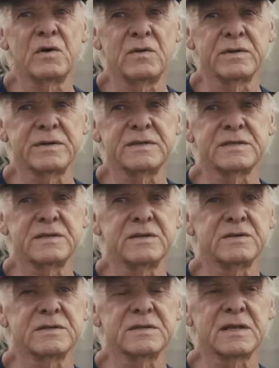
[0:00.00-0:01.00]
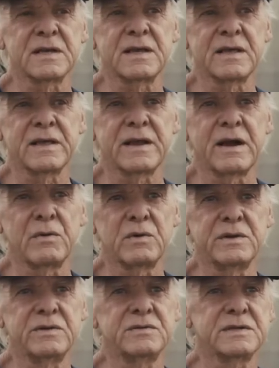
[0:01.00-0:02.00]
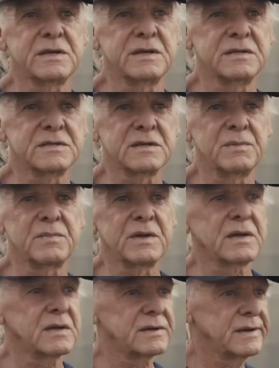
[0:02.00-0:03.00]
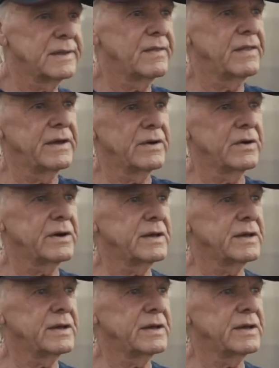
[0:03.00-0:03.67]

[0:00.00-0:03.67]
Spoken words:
all these years thinking that I would use it in something, and there it